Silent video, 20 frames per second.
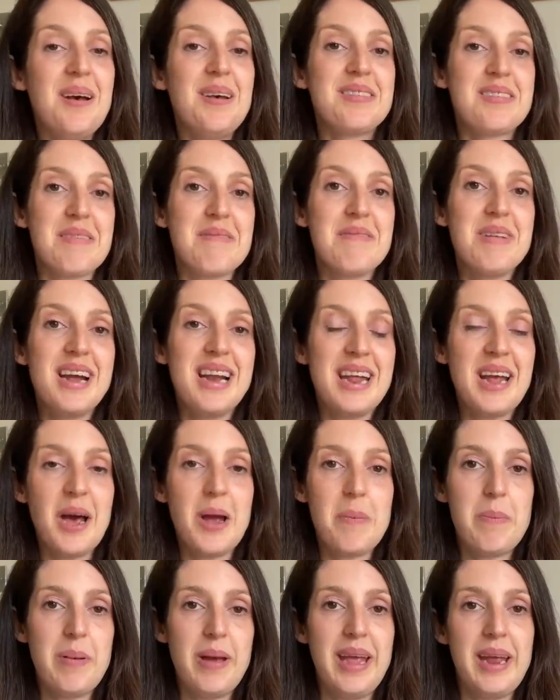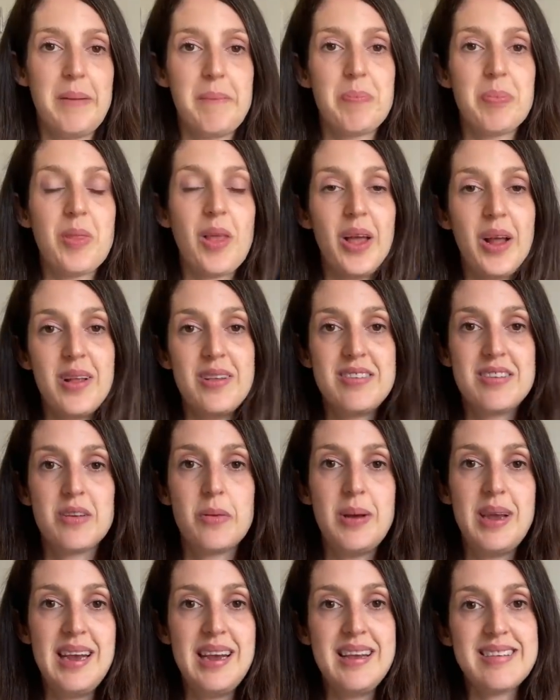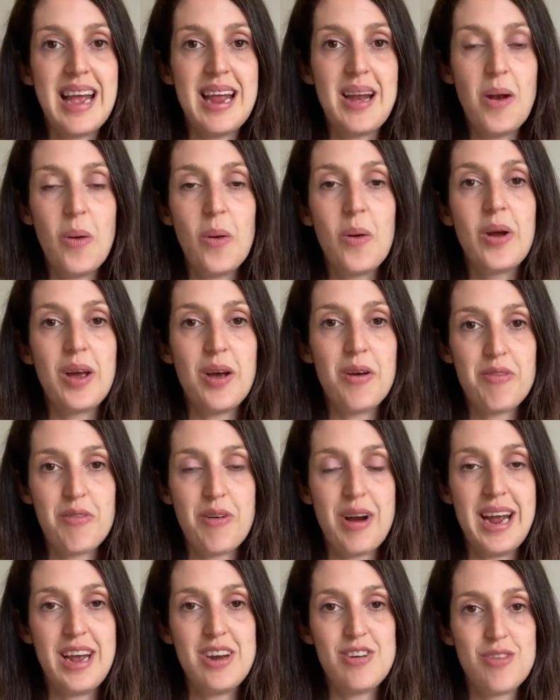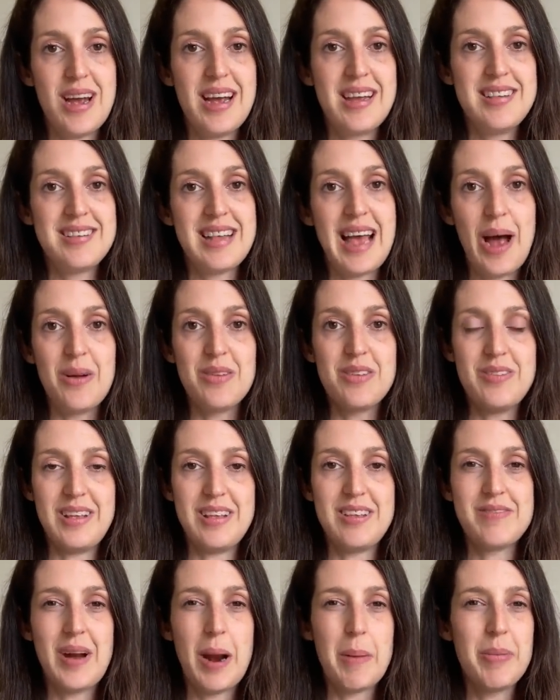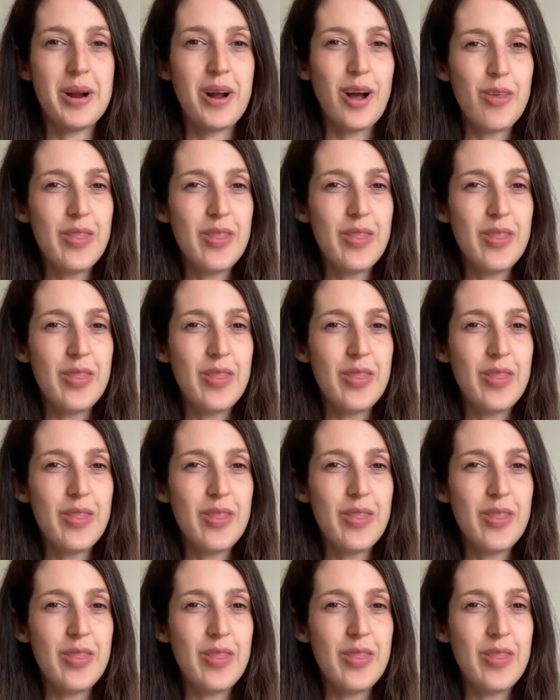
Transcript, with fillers: so I'm really hoping I can squeeze a longer Freya dress out of this fabric.